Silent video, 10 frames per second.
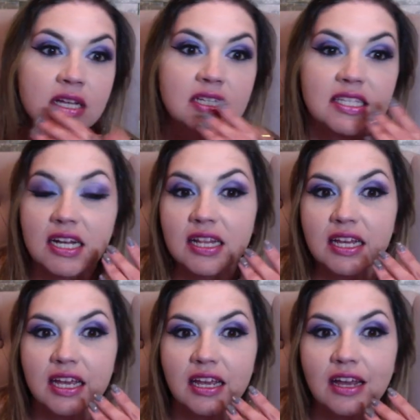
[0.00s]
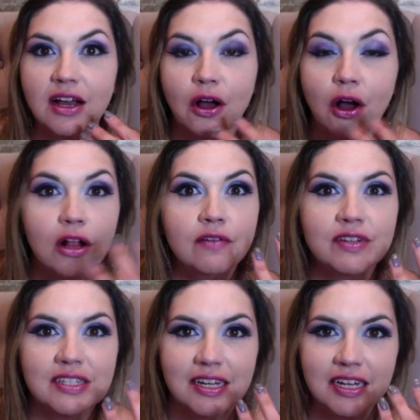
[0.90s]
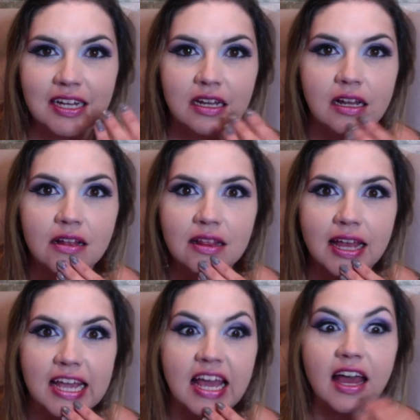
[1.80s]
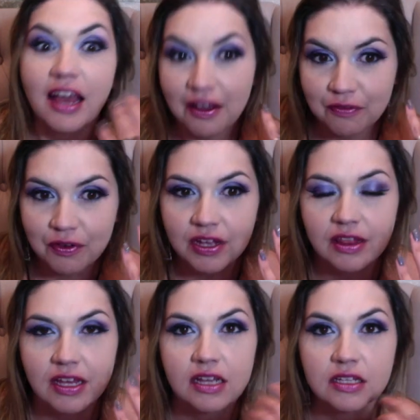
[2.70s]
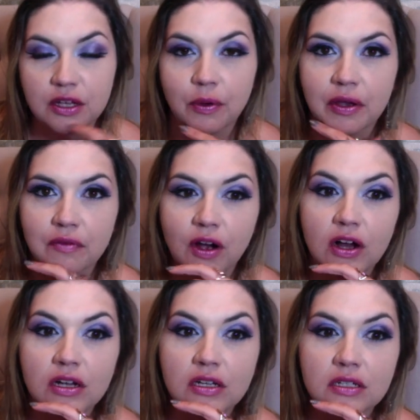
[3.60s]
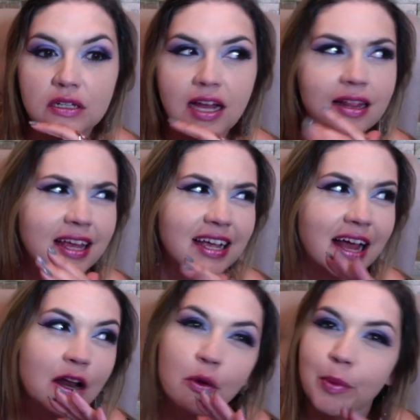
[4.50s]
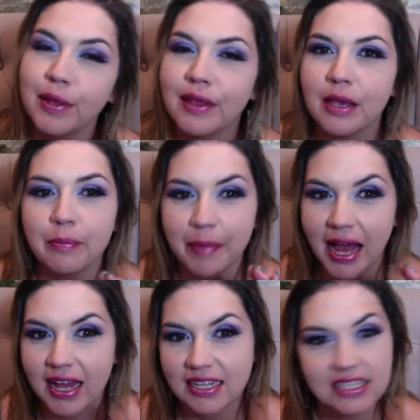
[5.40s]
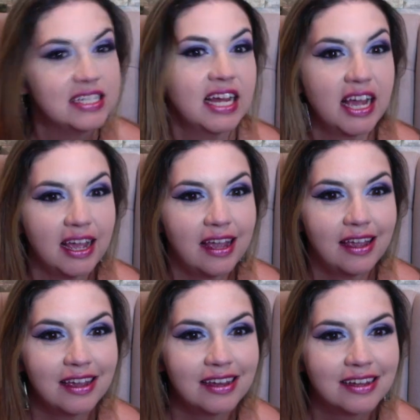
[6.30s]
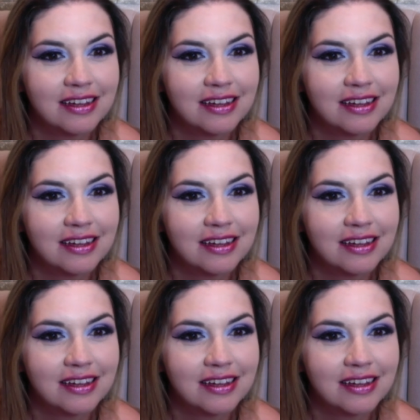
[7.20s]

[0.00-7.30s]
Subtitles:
Suddenly, all of a sudden, everything is going wrong. And, I don't mean, bad day.